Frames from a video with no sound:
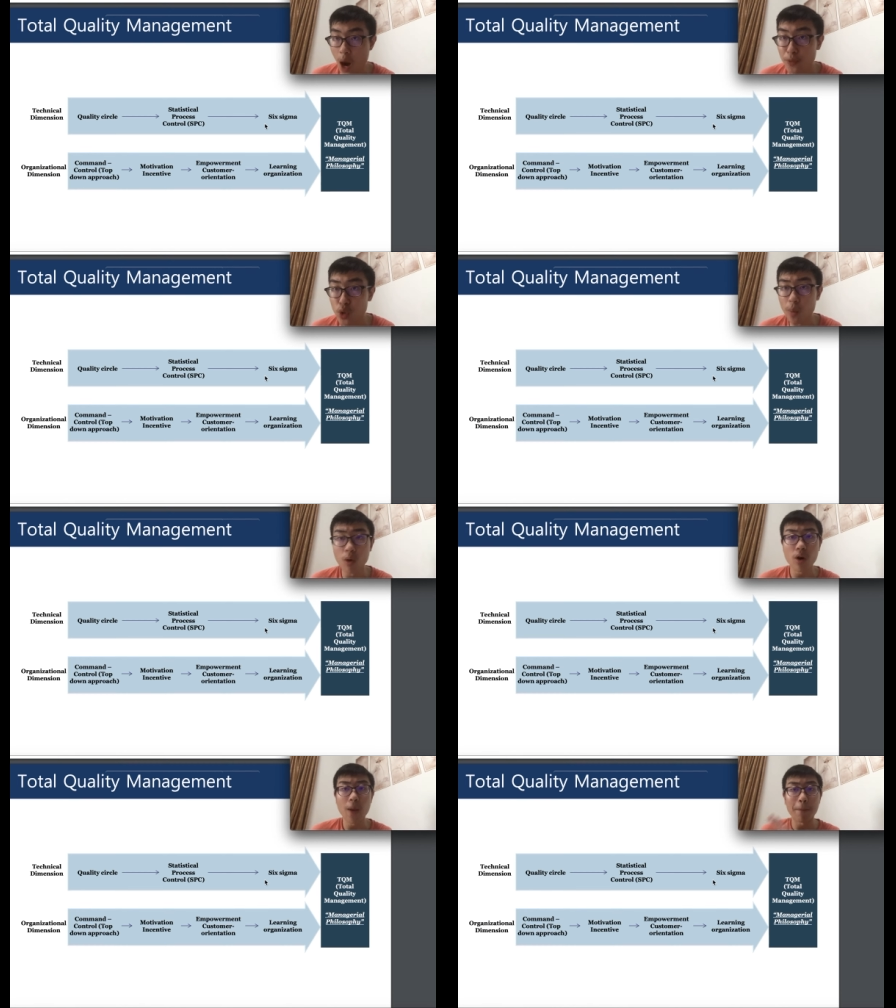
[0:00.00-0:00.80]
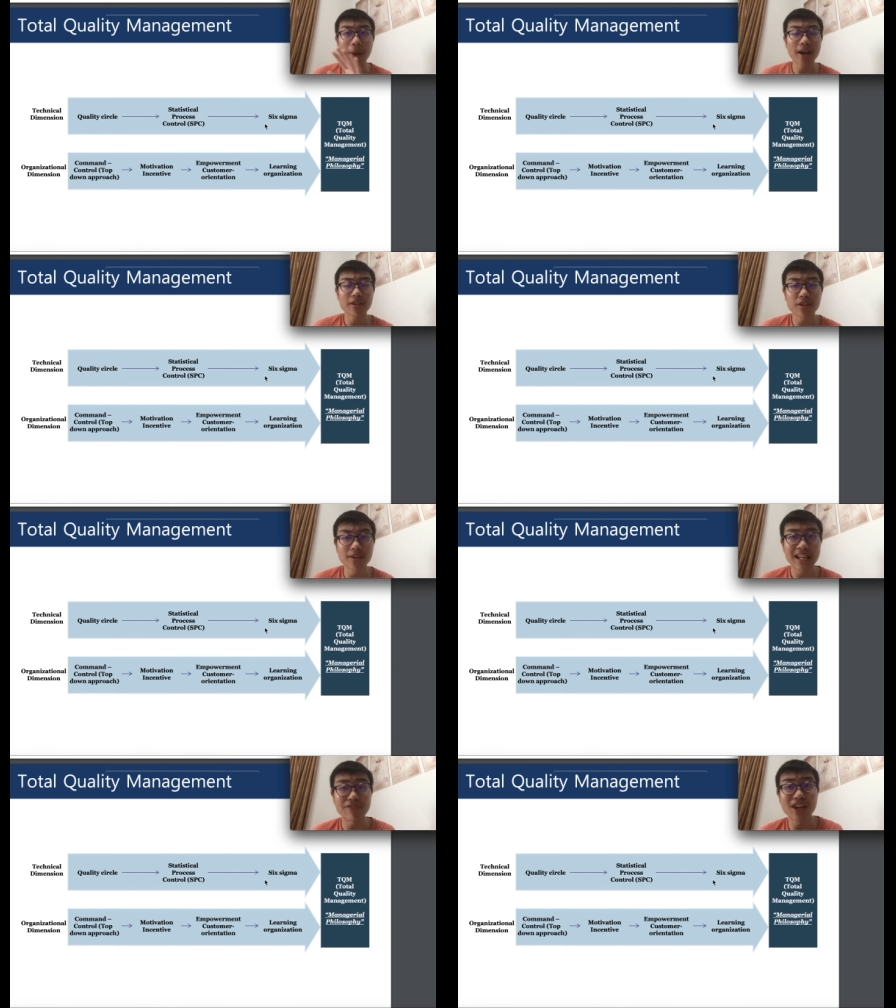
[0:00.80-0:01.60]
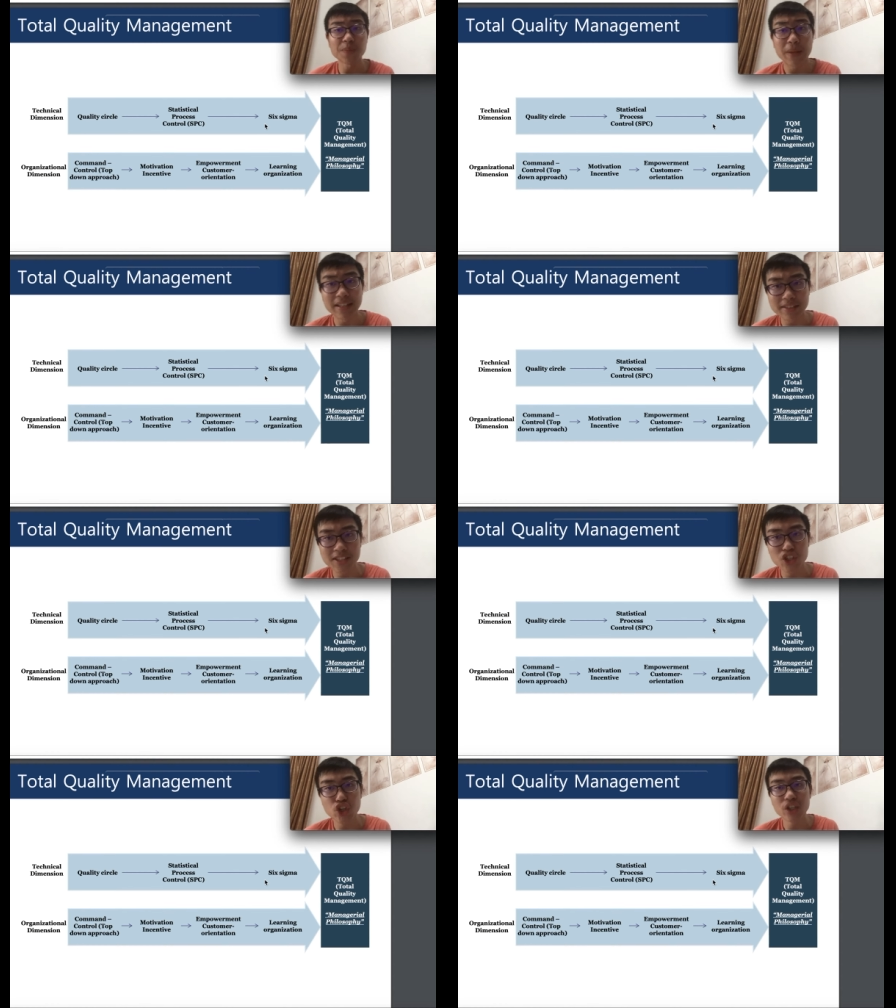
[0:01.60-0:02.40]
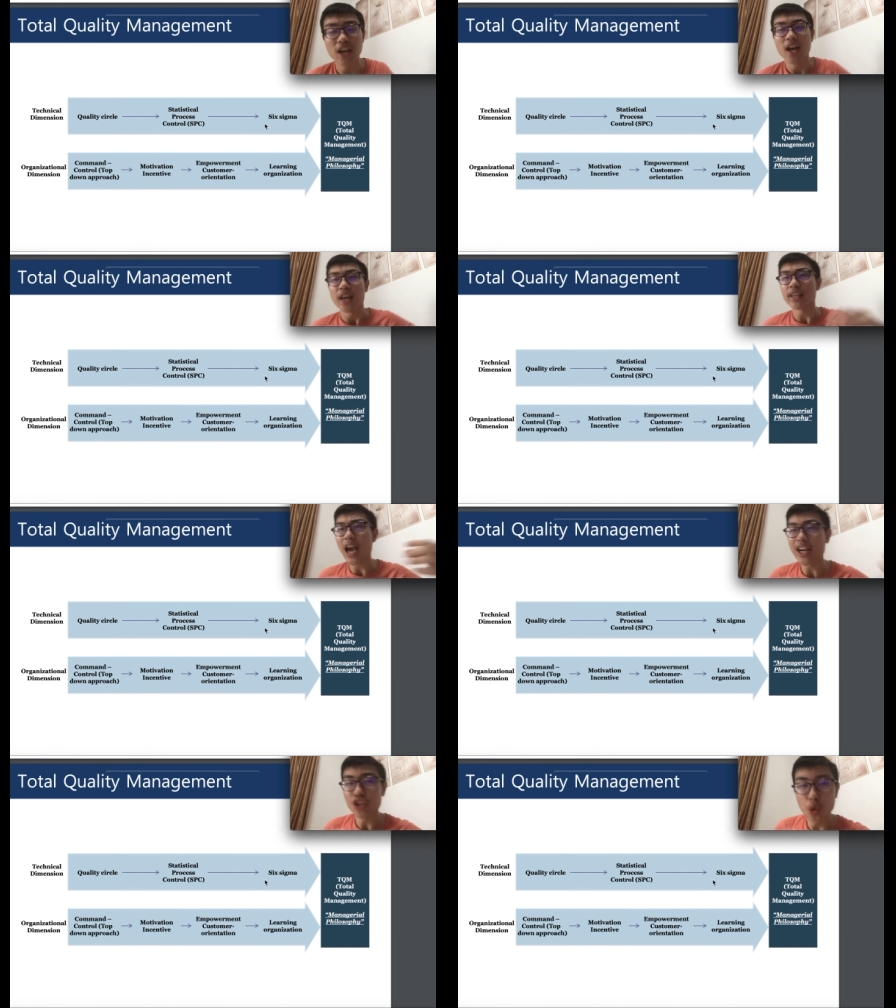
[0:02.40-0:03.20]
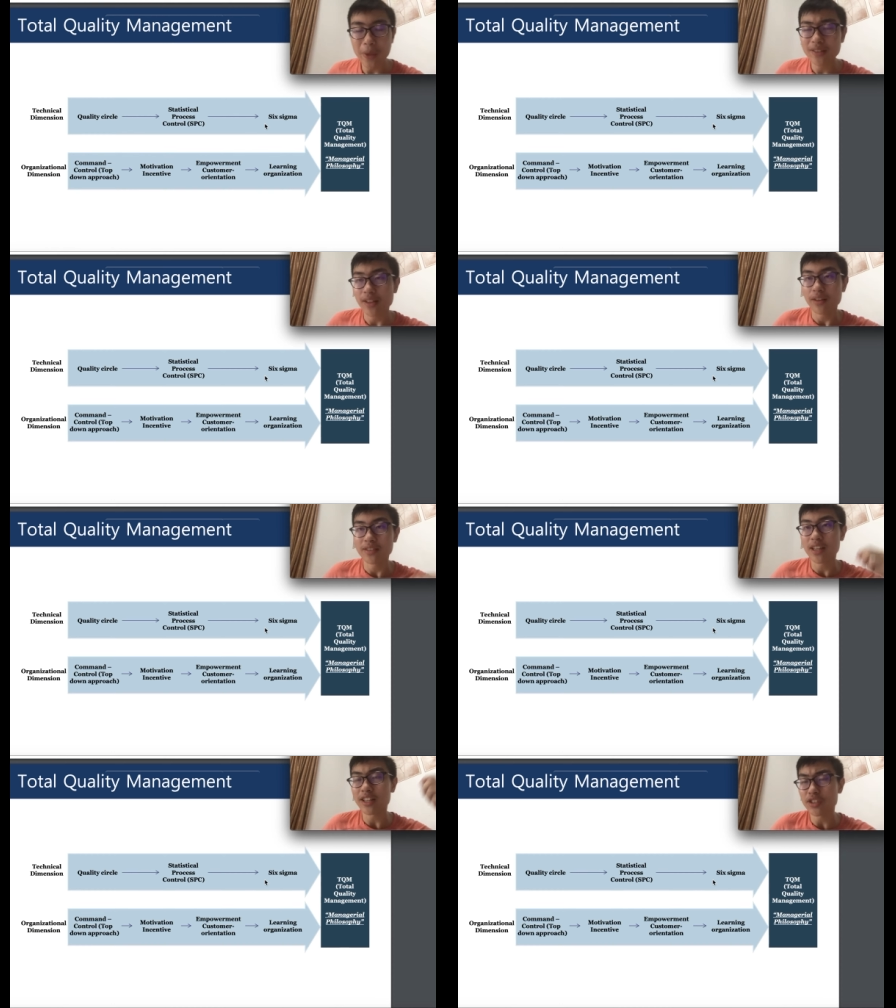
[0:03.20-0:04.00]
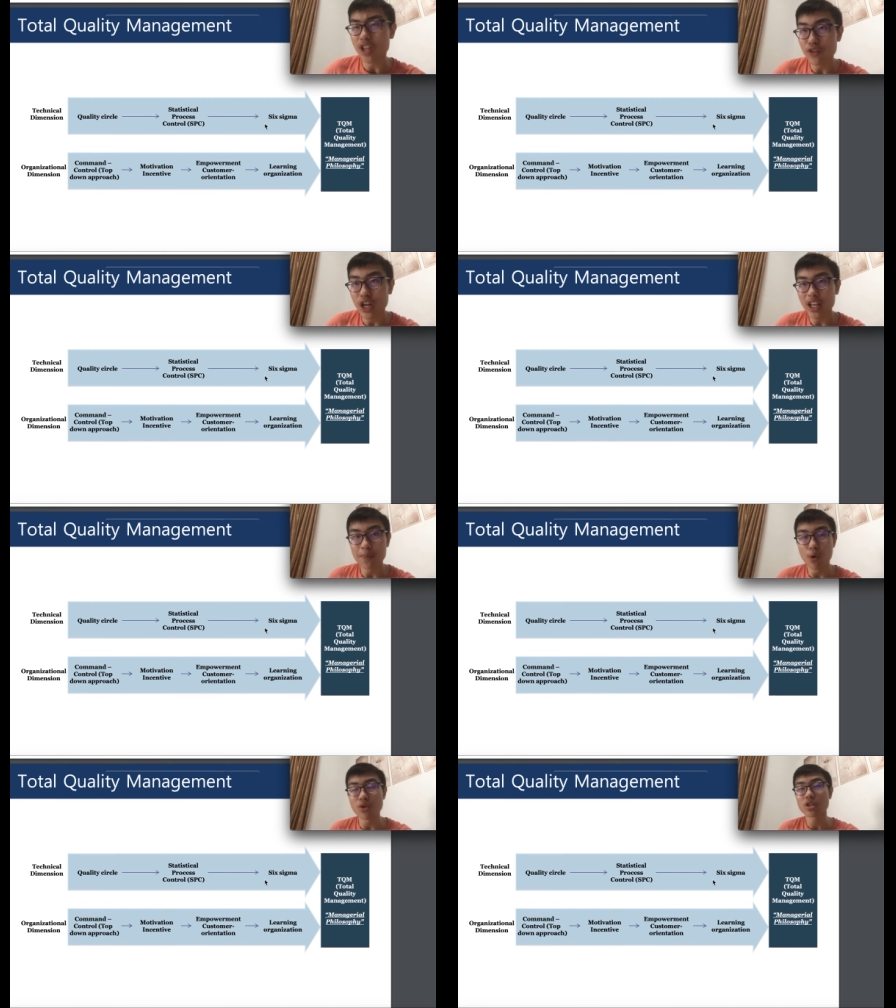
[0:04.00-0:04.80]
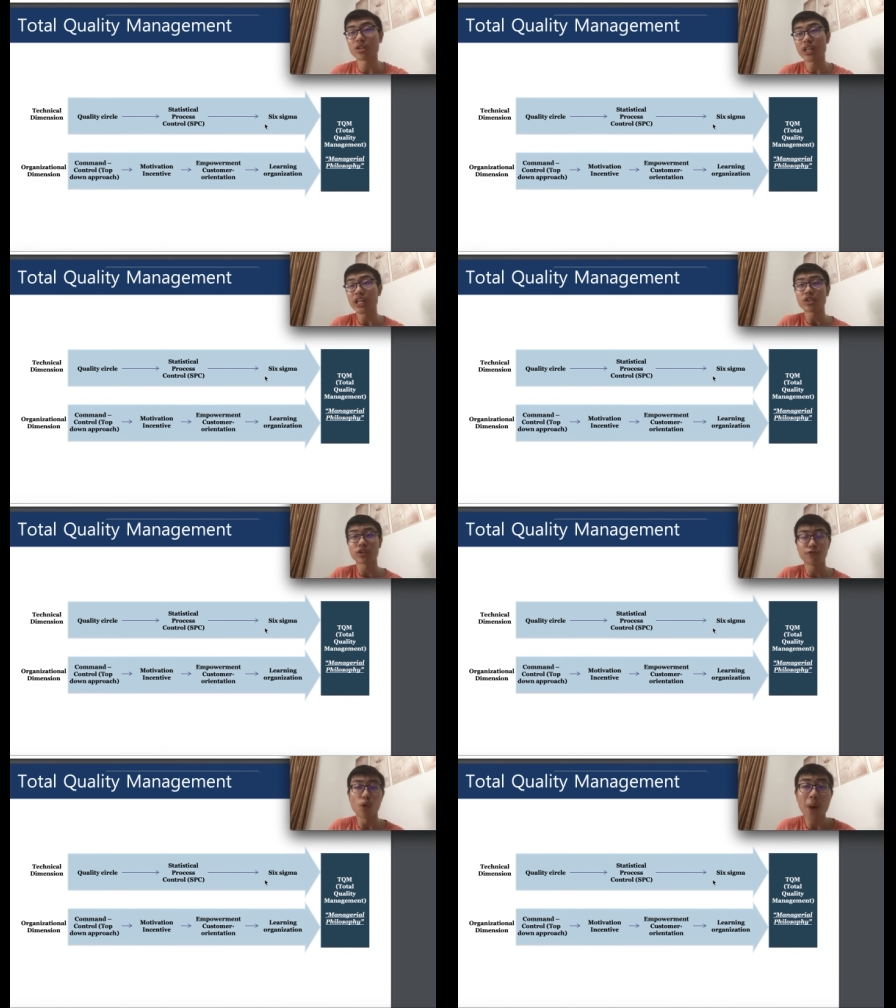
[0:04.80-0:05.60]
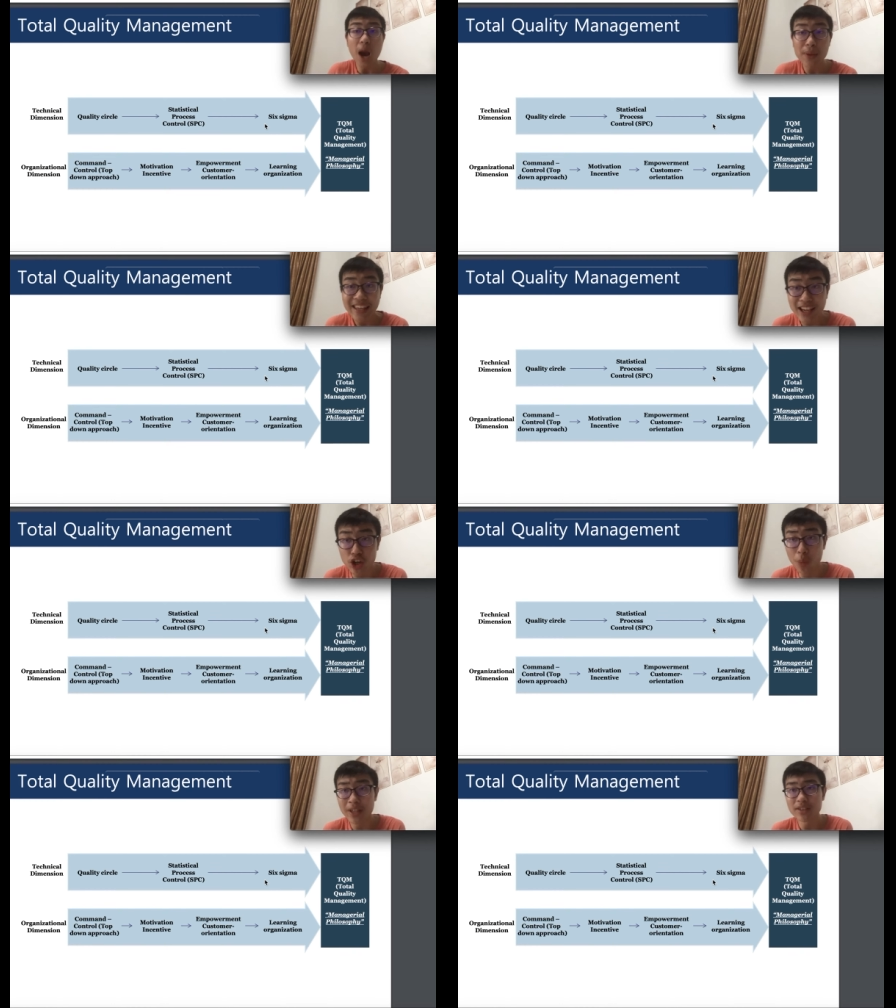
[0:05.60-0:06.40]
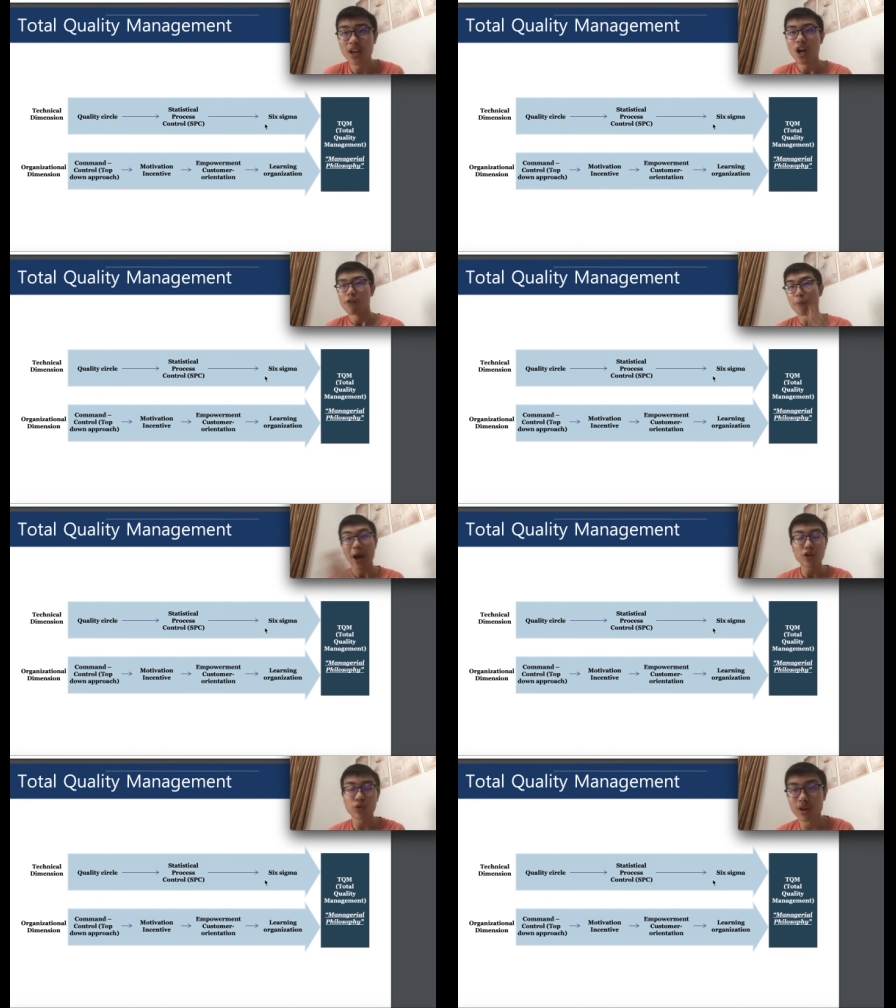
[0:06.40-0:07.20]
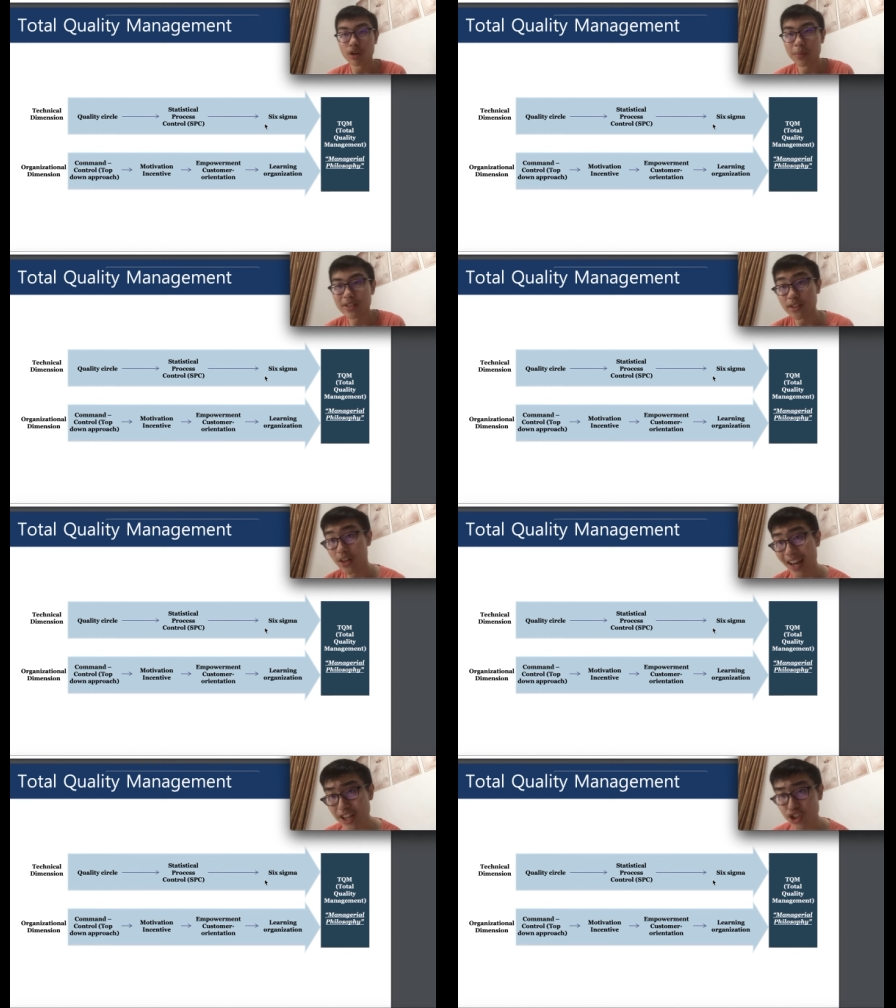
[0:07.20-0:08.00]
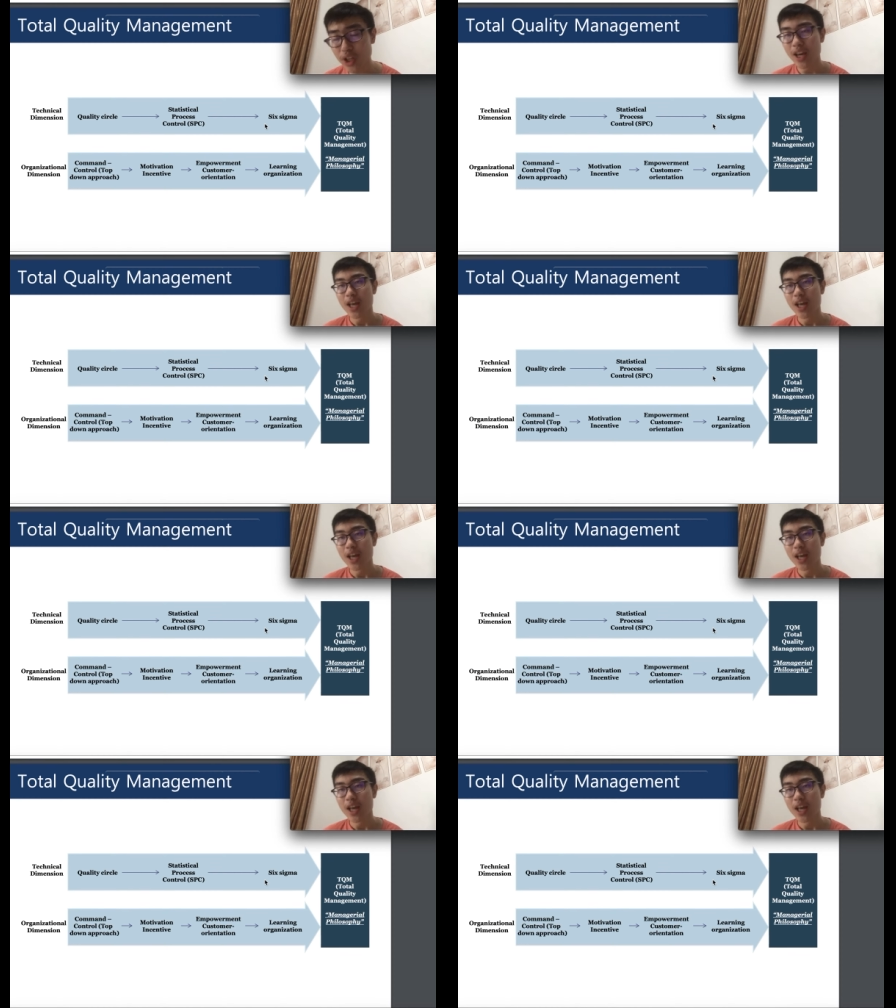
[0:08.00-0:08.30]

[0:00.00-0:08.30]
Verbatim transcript: optimal and better investment decision in economic statistics is definitely important for public economies, for macroeconomies as a nation,